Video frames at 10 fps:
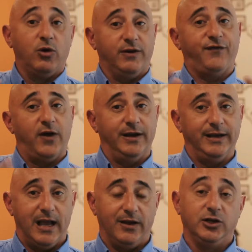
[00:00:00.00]
want to
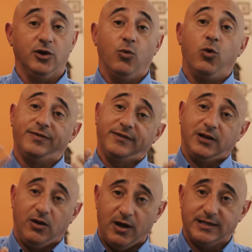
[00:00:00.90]
find out, you know, what the
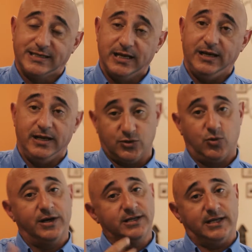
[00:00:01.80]
client's need is.
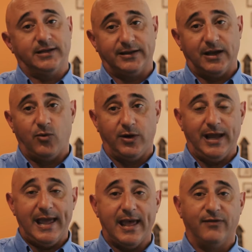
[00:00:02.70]
What is it that they want to
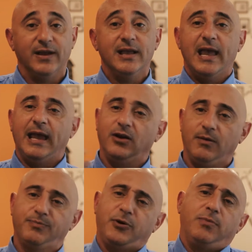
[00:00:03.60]
have? And
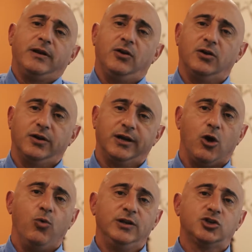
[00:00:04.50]
I'm probably not going to
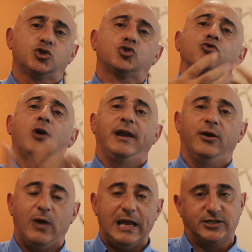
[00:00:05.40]
go in straight
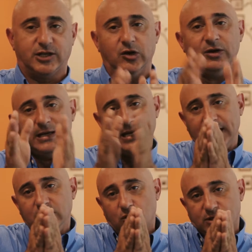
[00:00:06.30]
away. So
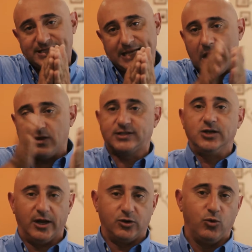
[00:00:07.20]
in your sales
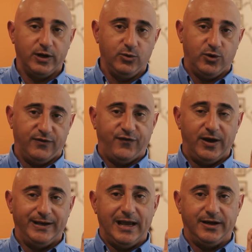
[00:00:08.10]
cycle, what you want to
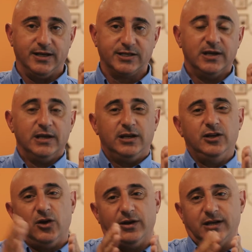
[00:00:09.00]
find out is,
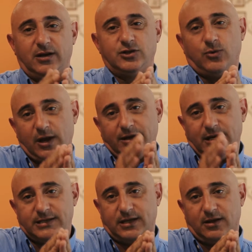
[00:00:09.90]
you know, do I
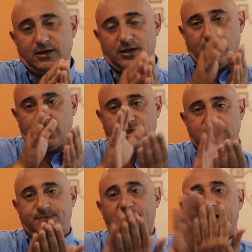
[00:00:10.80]
need to, you know,
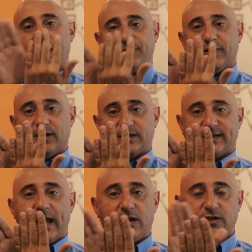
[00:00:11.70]
split up the
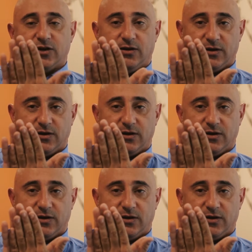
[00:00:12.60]
sales